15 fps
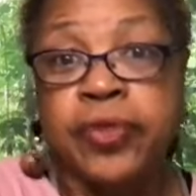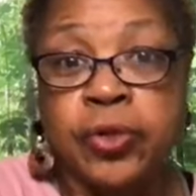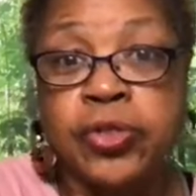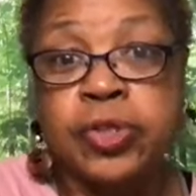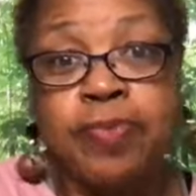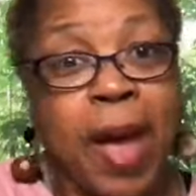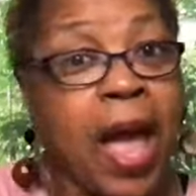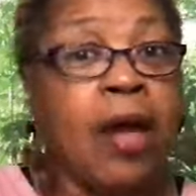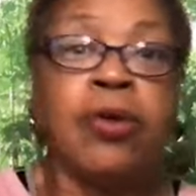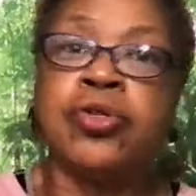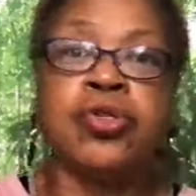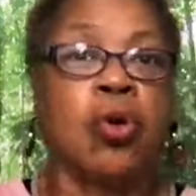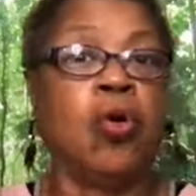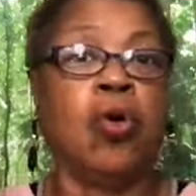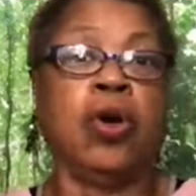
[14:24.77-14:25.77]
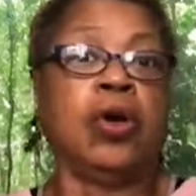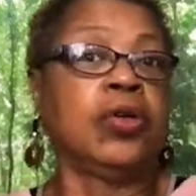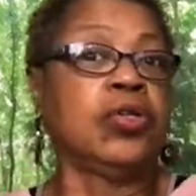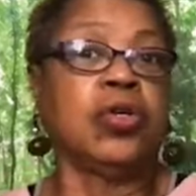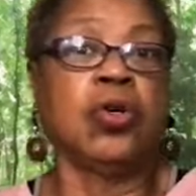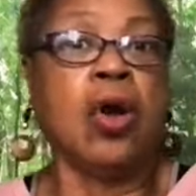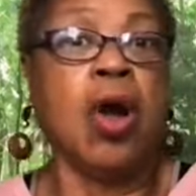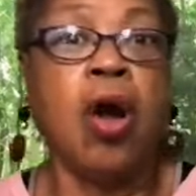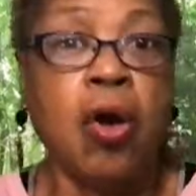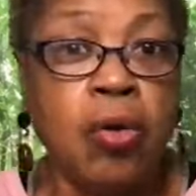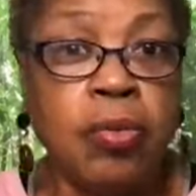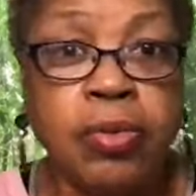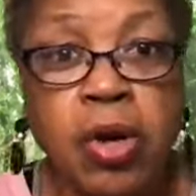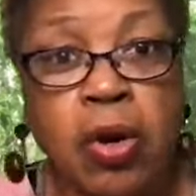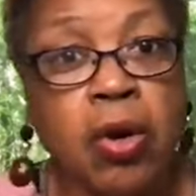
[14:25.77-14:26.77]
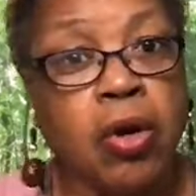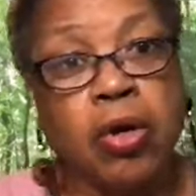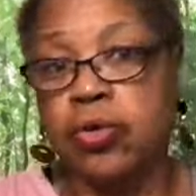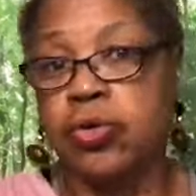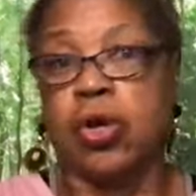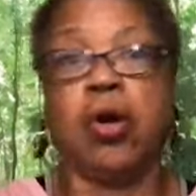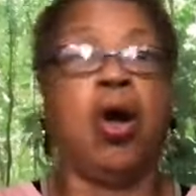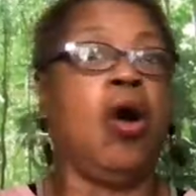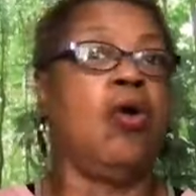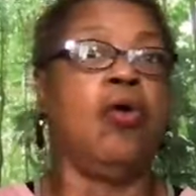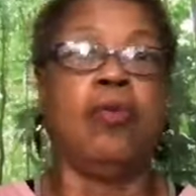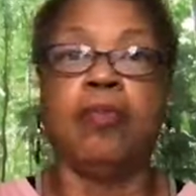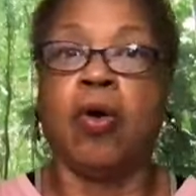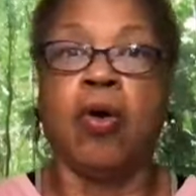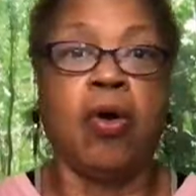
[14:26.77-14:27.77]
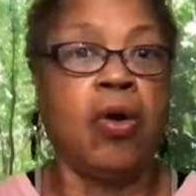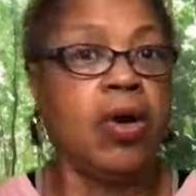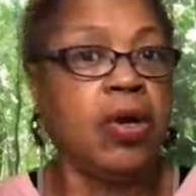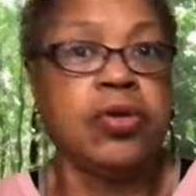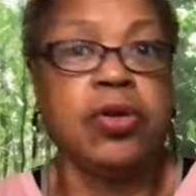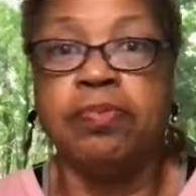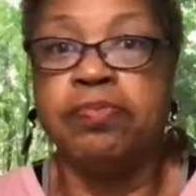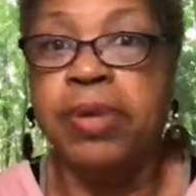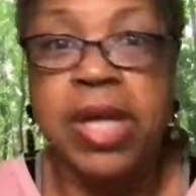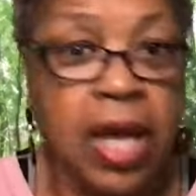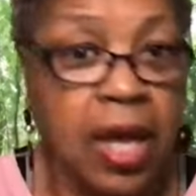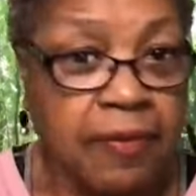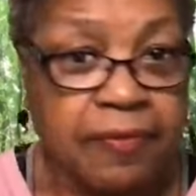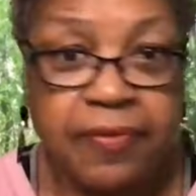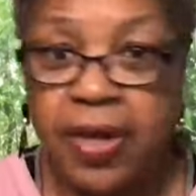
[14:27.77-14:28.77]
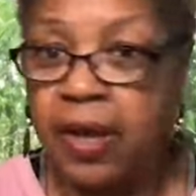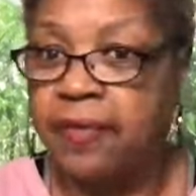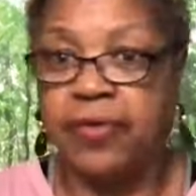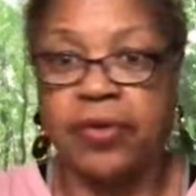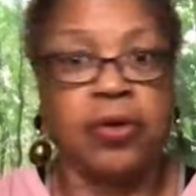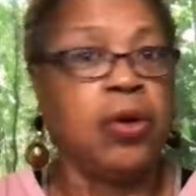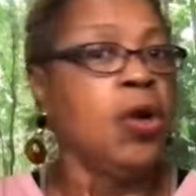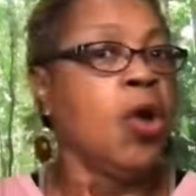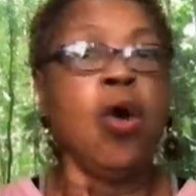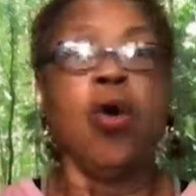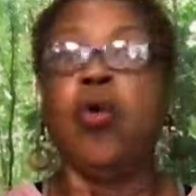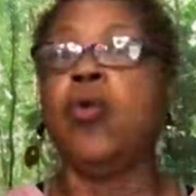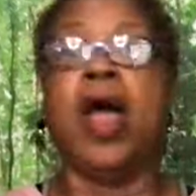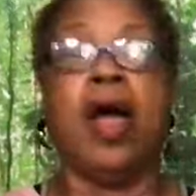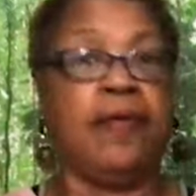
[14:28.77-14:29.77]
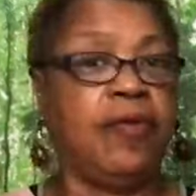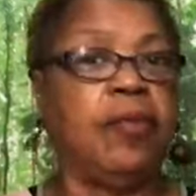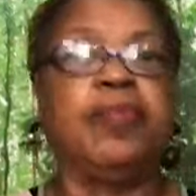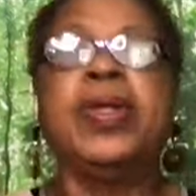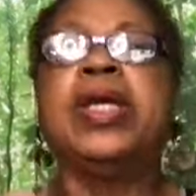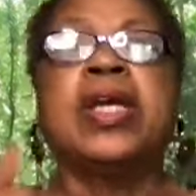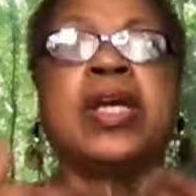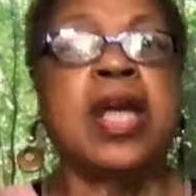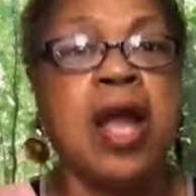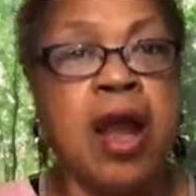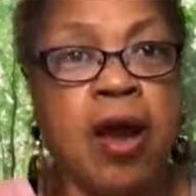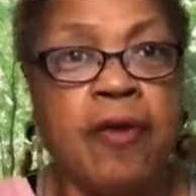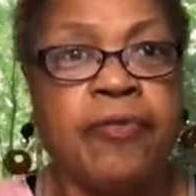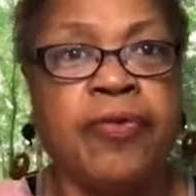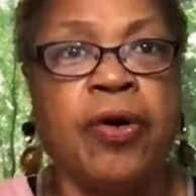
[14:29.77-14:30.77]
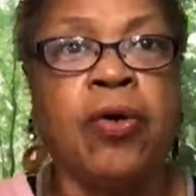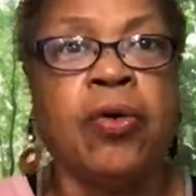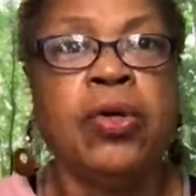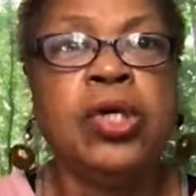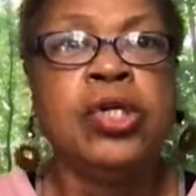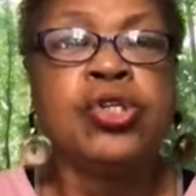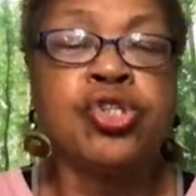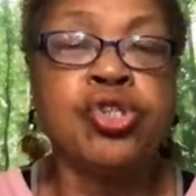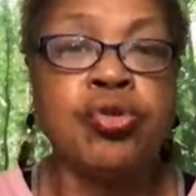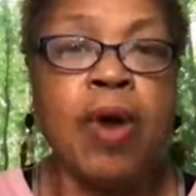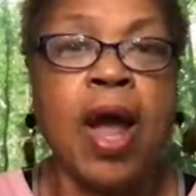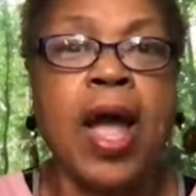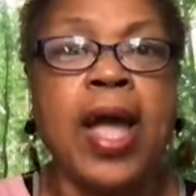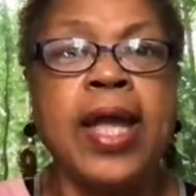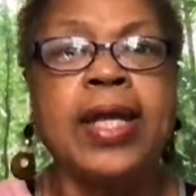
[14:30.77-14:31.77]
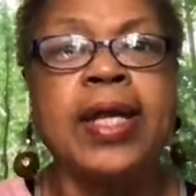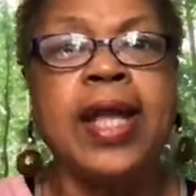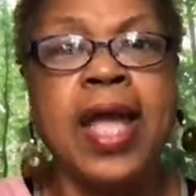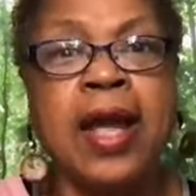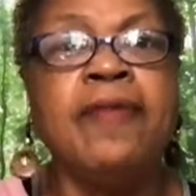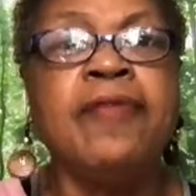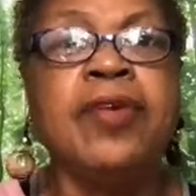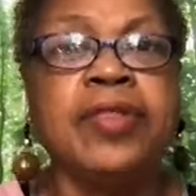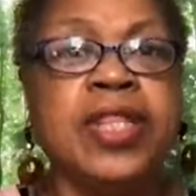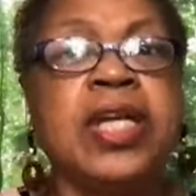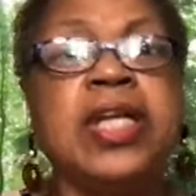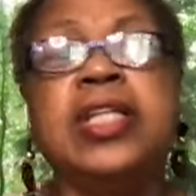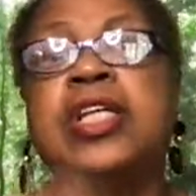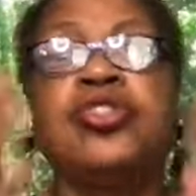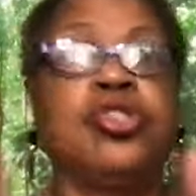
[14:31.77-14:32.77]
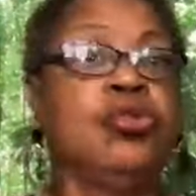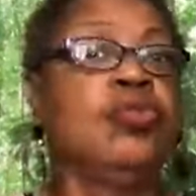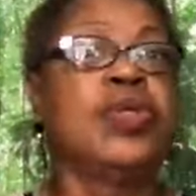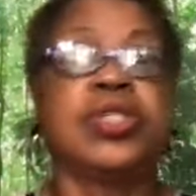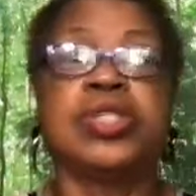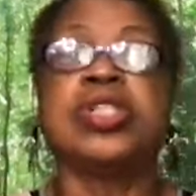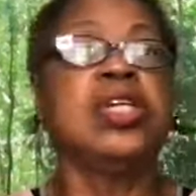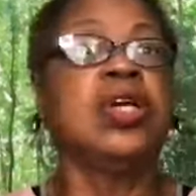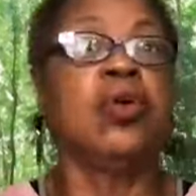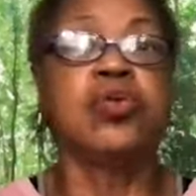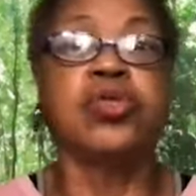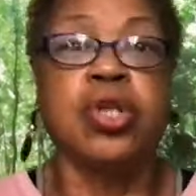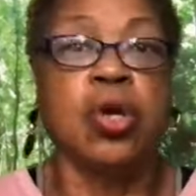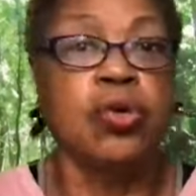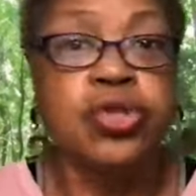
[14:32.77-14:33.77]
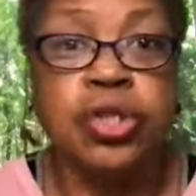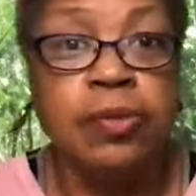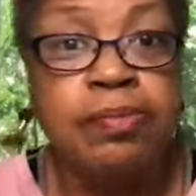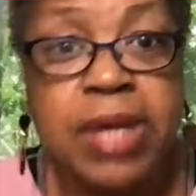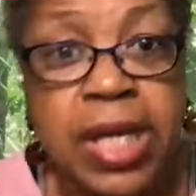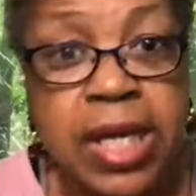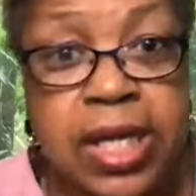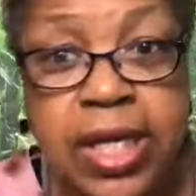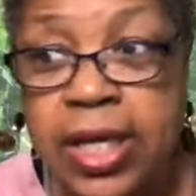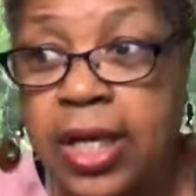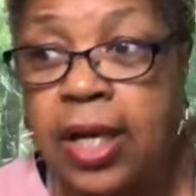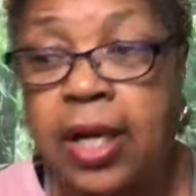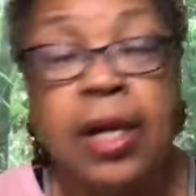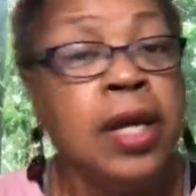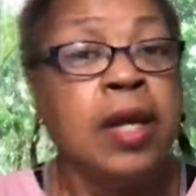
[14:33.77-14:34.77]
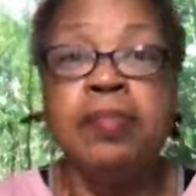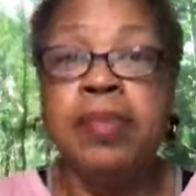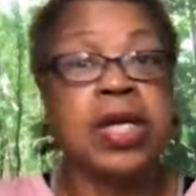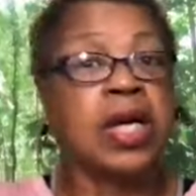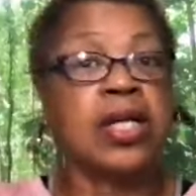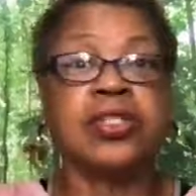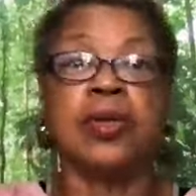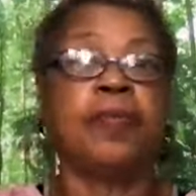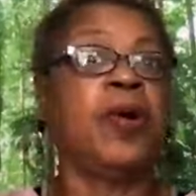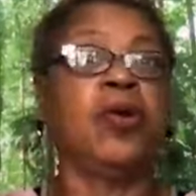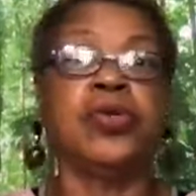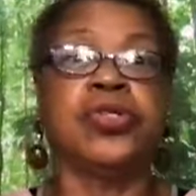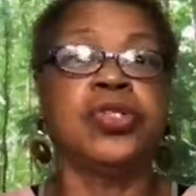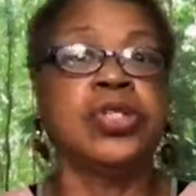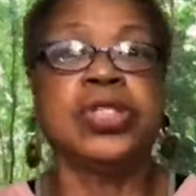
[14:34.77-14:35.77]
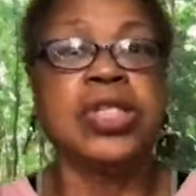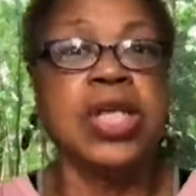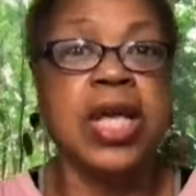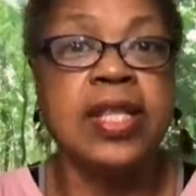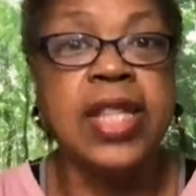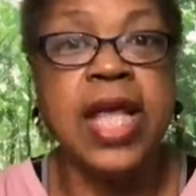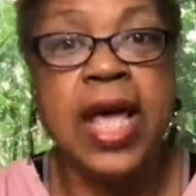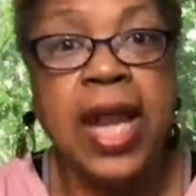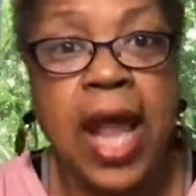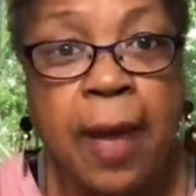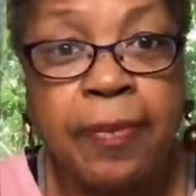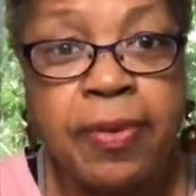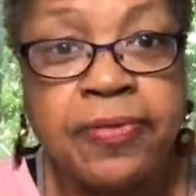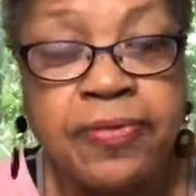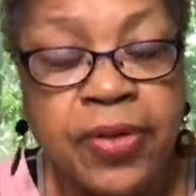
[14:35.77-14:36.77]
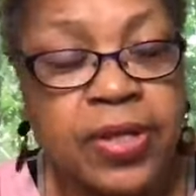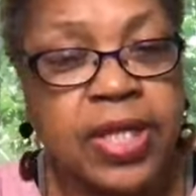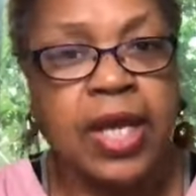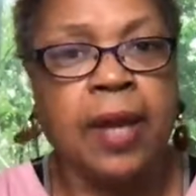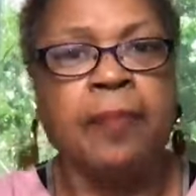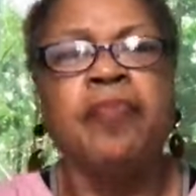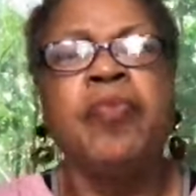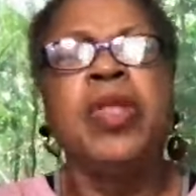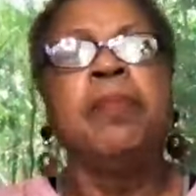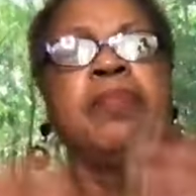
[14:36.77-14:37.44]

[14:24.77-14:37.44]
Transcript: spouse or your homegirl or your homeboy or your BFF or whoever, be careful trying everything that you will see on social media because a person said that happened for them.